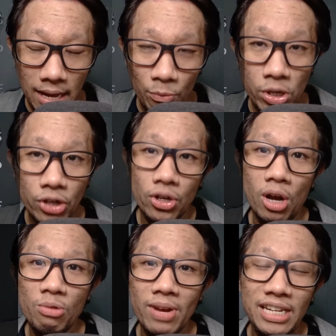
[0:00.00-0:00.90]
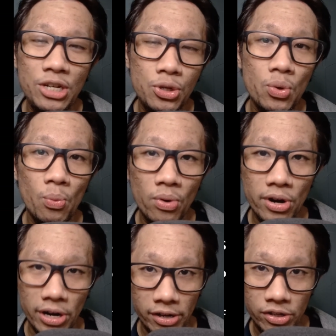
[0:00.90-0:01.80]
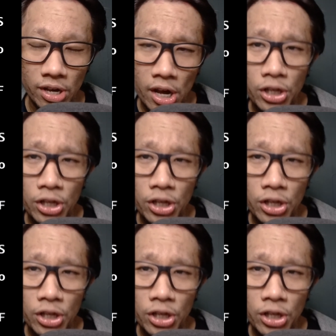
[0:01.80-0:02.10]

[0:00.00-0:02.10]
which is already two words,